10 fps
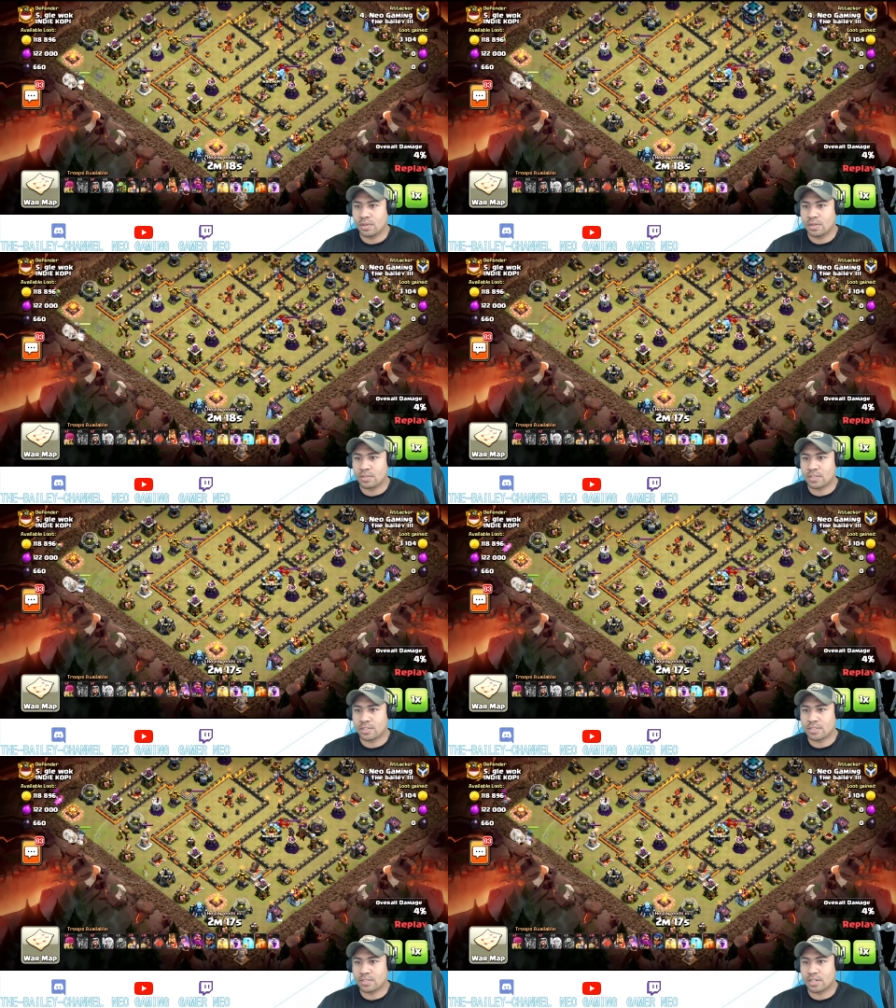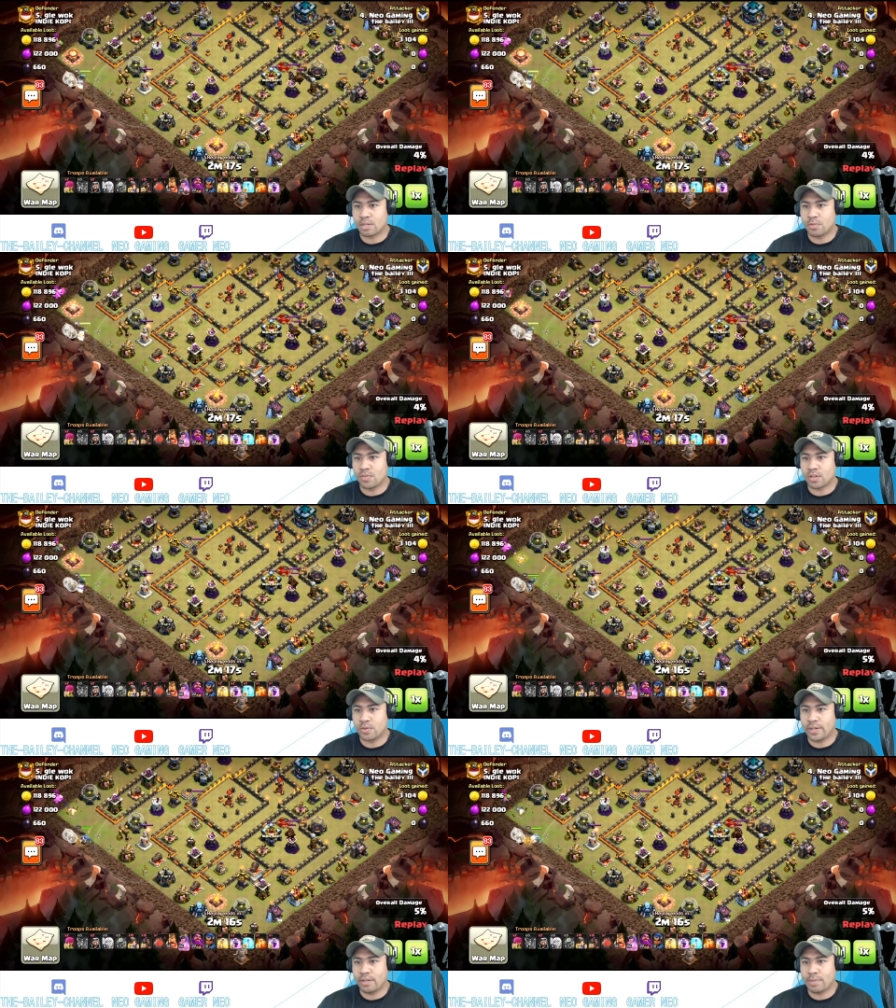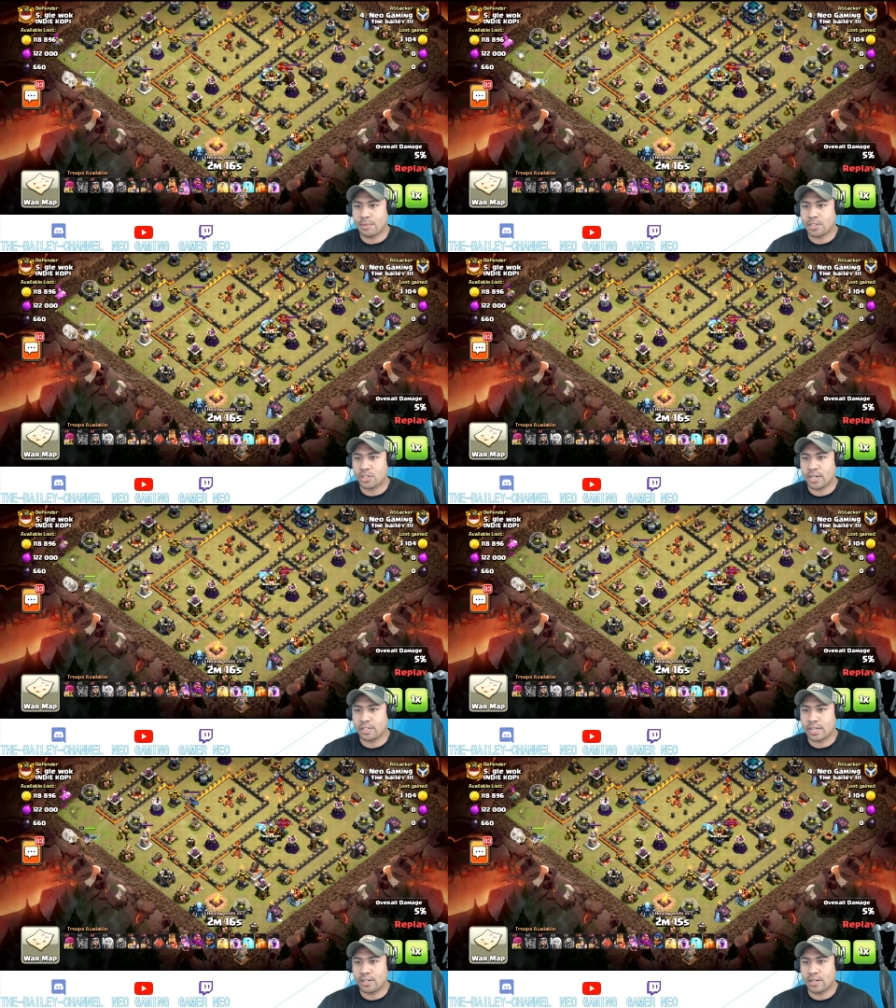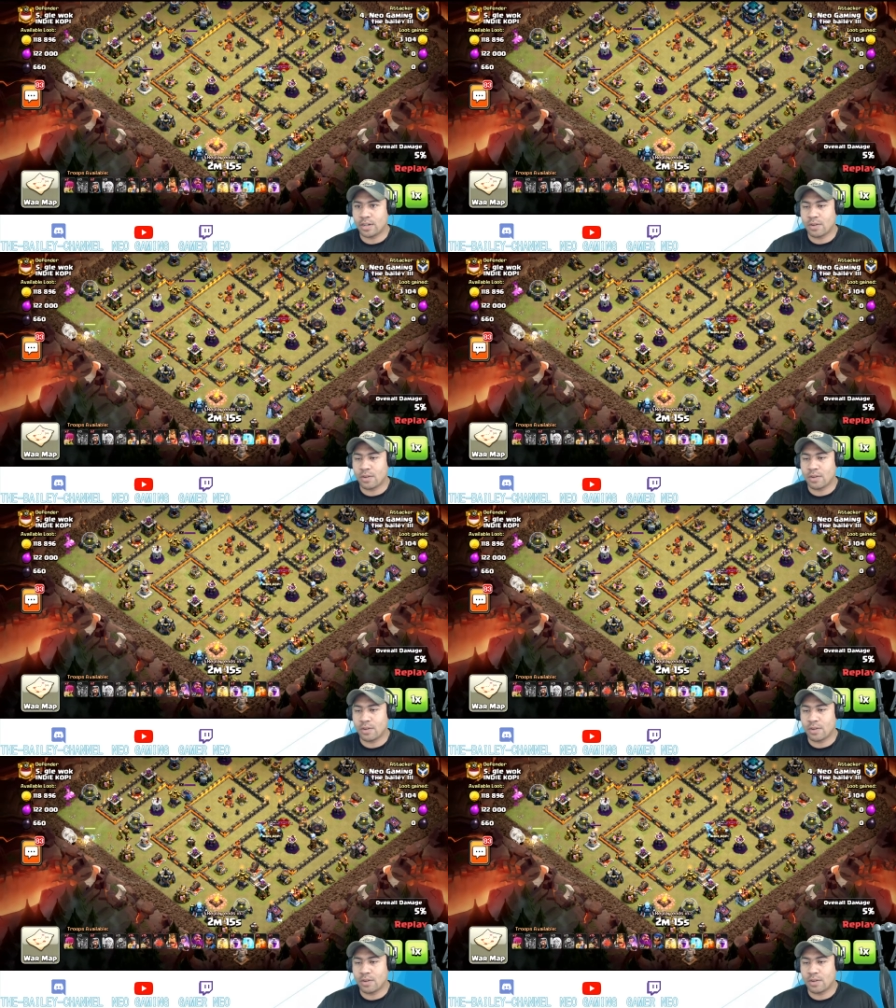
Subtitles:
CC's going to come over the queen, baby drag down there.